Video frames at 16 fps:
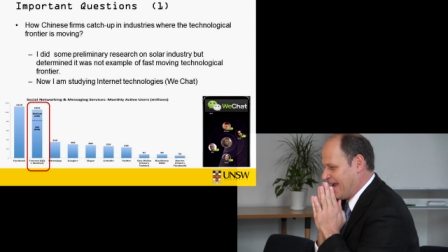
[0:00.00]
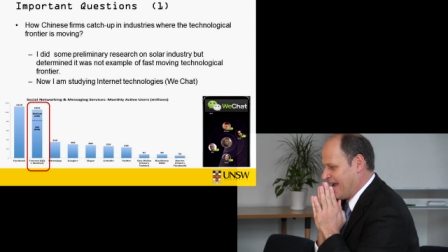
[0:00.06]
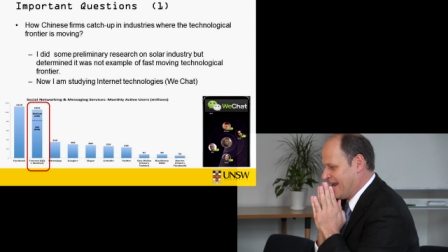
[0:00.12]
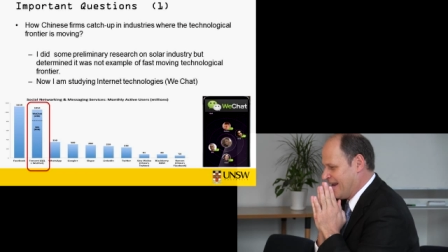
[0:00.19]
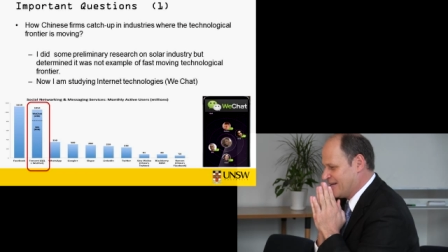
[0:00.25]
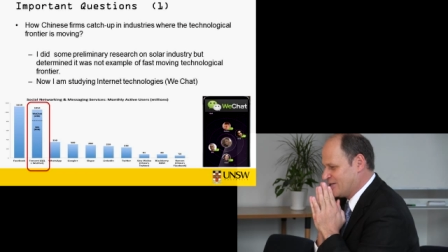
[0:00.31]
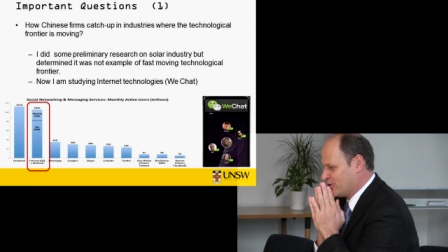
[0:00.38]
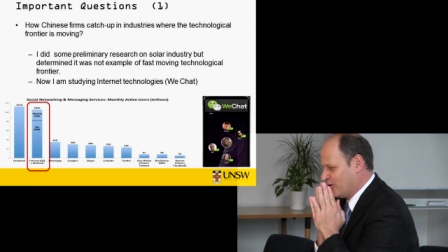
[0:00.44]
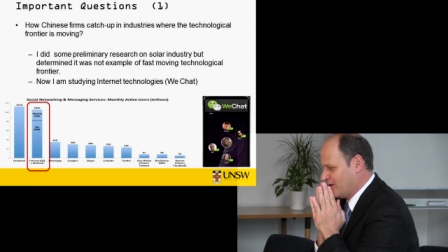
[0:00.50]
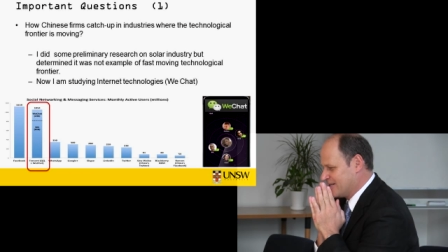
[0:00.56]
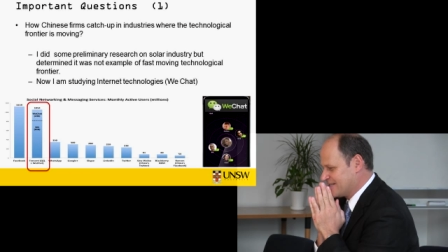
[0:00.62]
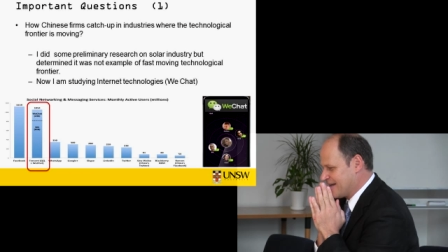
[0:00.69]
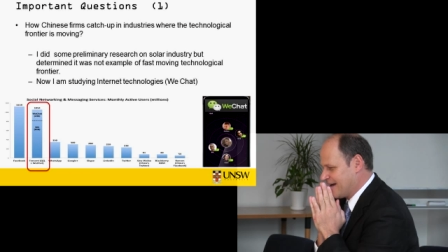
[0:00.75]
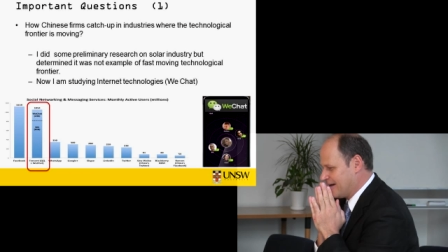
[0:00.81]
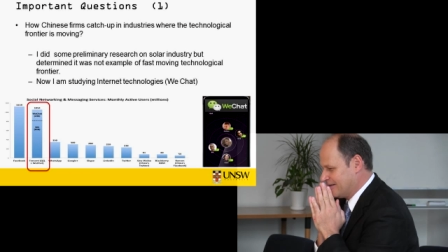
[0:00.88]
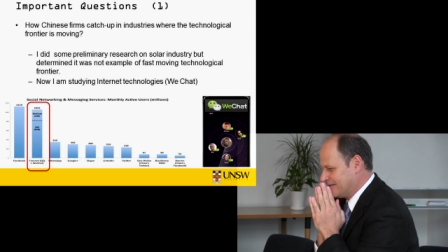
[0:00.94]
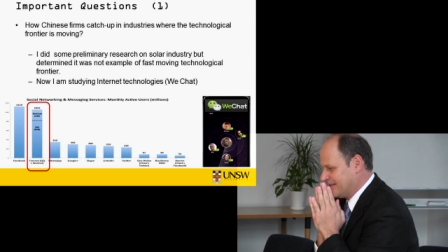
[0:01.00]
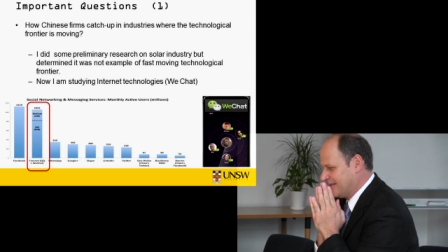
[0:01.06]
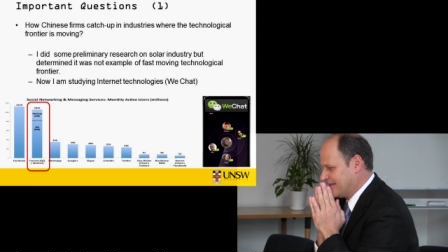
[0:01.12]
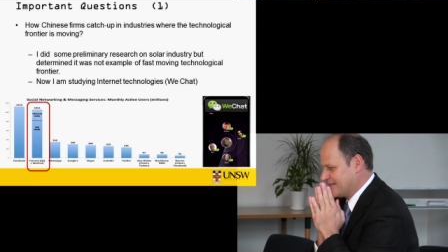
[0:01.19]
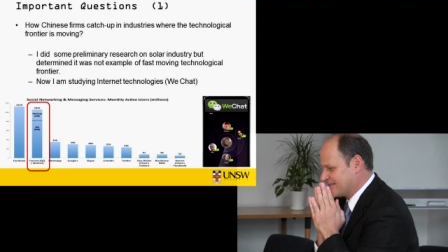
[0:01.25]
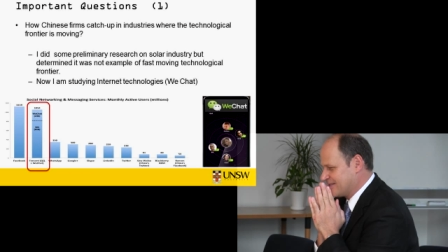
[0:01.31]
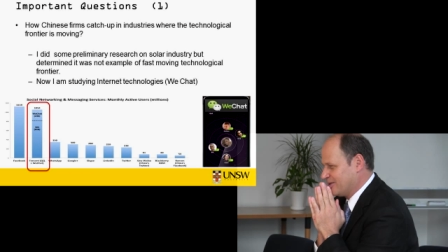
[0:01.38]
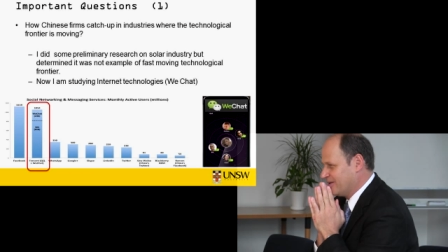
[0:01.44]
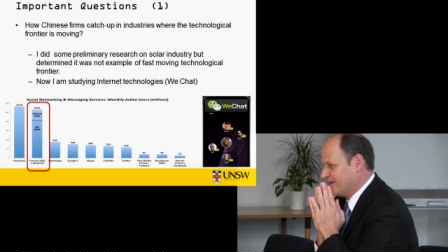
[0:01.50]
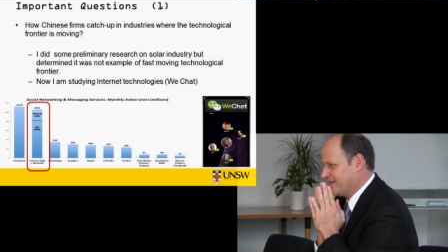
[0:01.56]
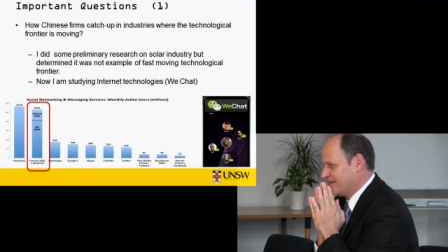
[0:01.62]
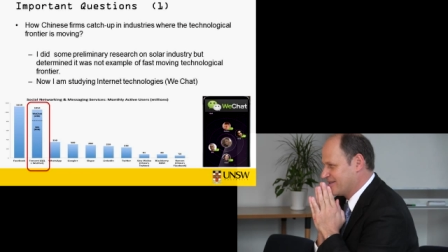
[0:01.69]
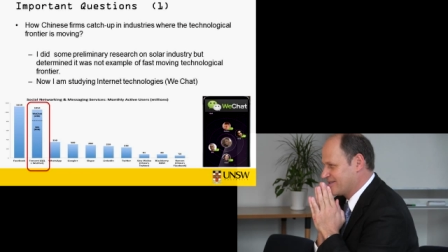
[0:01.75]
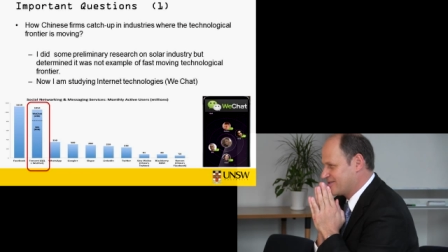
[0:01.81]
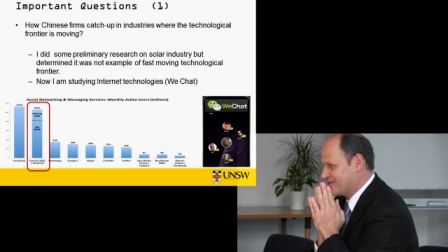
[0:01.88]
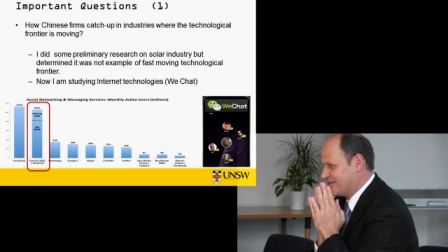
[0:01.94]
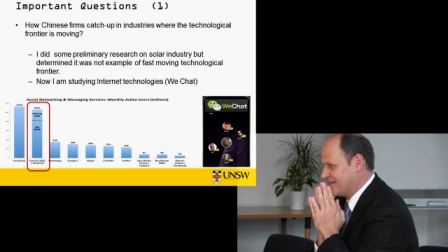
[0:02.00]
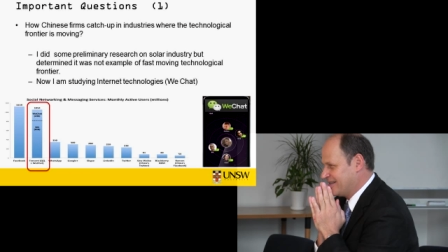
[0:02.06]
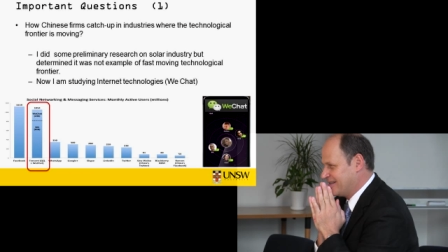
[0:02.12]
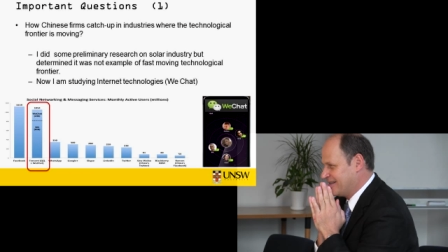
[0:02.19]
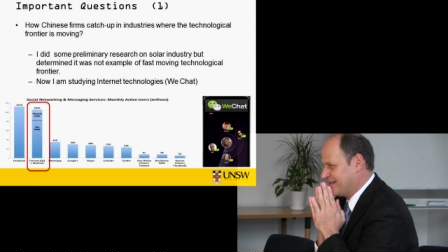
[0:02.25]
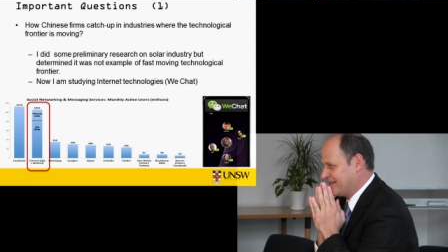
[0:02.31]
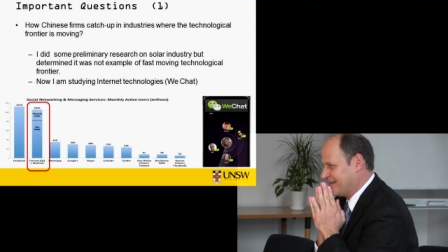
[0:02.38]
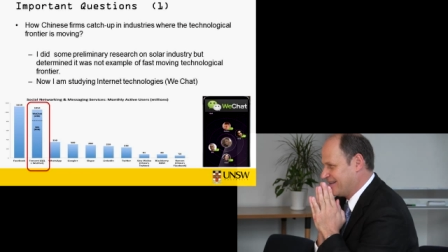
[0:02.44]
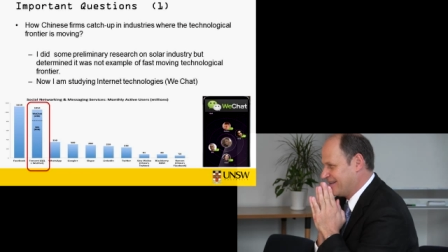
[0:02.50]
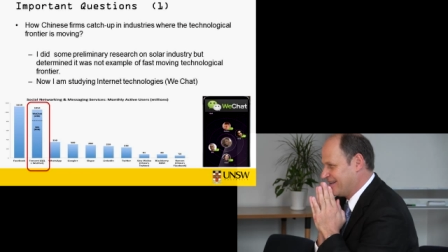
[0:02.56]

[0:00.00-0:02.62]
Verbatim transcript: And it turns out that the solar industry